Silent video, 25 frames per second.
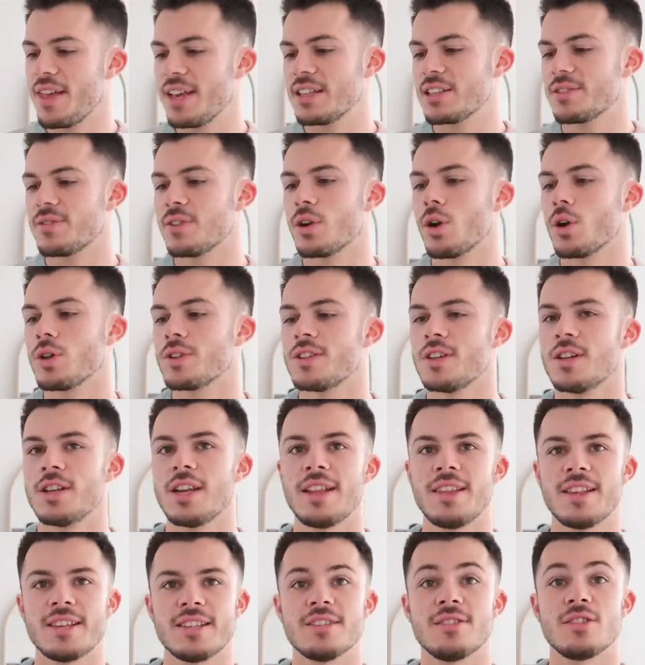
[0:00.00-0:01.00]
Things Forgotten,
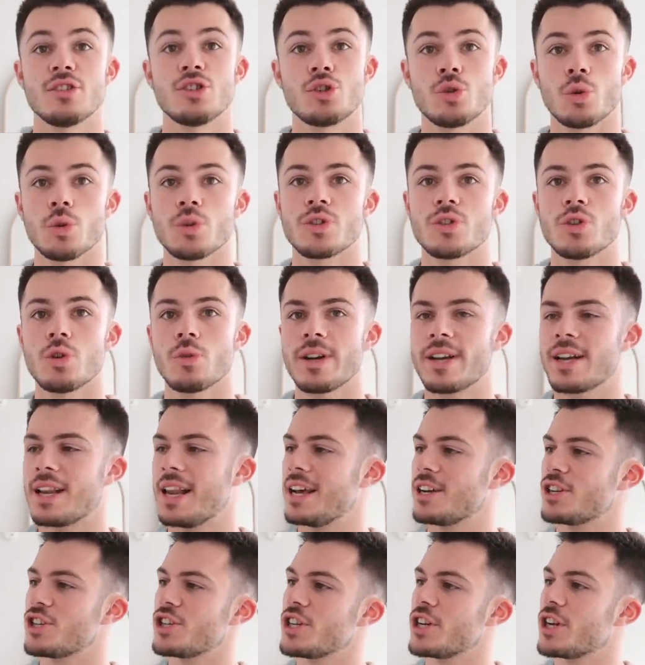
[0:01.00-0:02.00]
and this is a short story
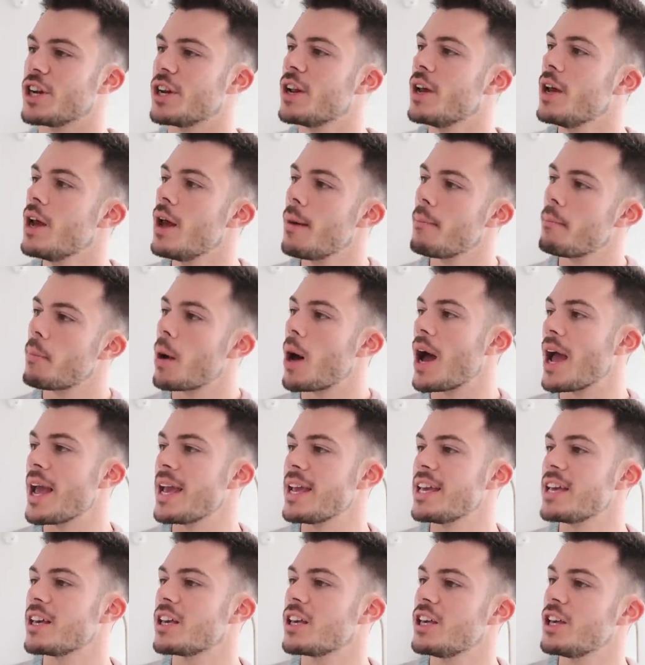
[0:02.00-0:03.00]
collection
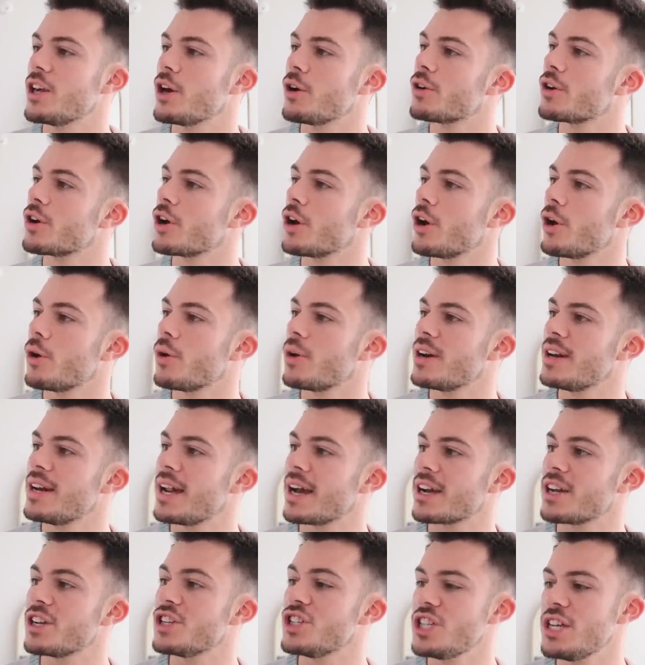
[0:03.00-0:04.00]
by Kyoko
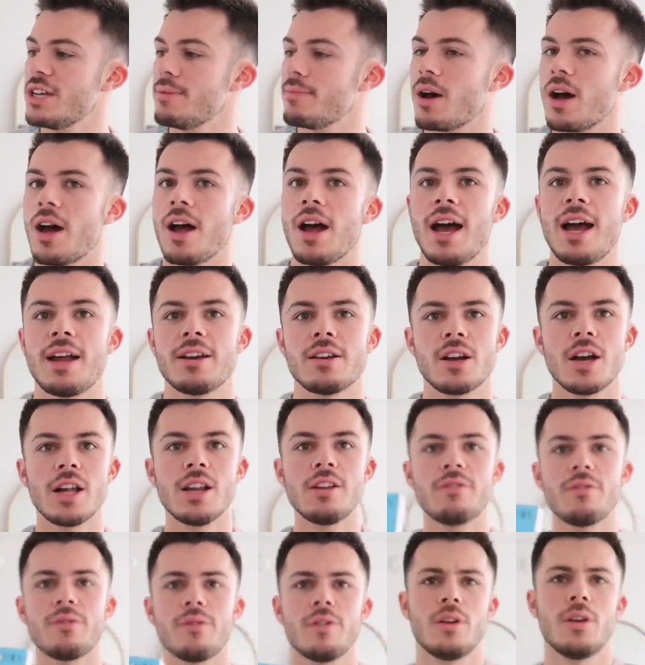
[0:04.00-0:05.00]
Nakajima, and kind
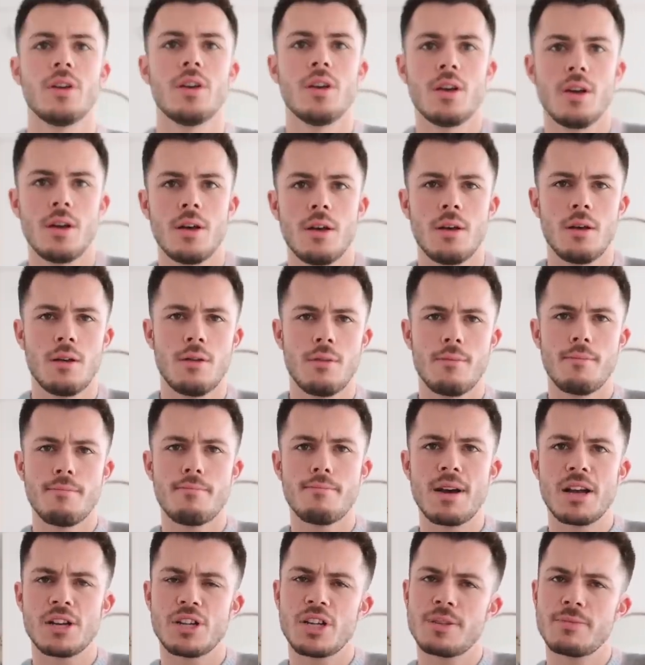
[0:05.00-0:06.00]
of
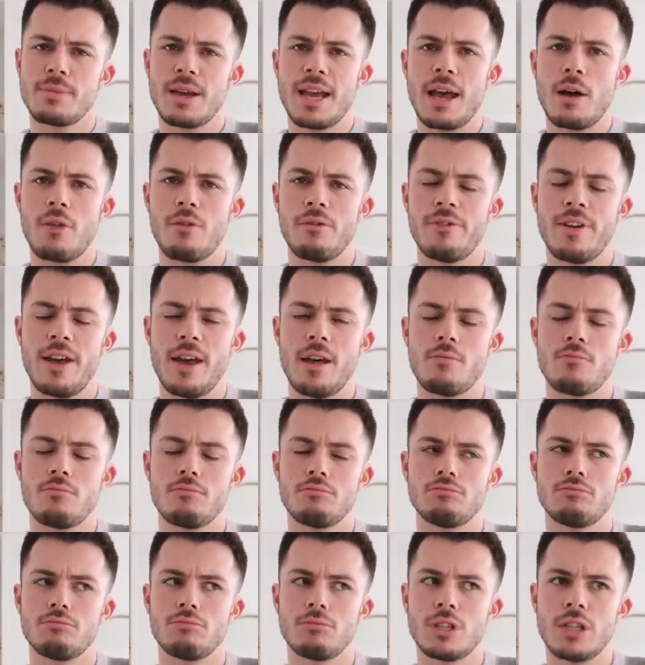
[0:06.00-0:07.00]
matches my outfit
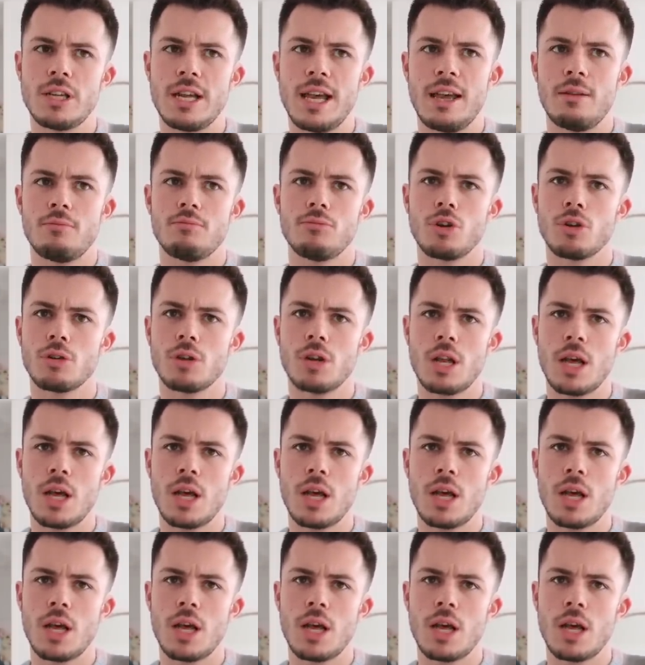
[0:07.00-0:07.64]
today, not gonna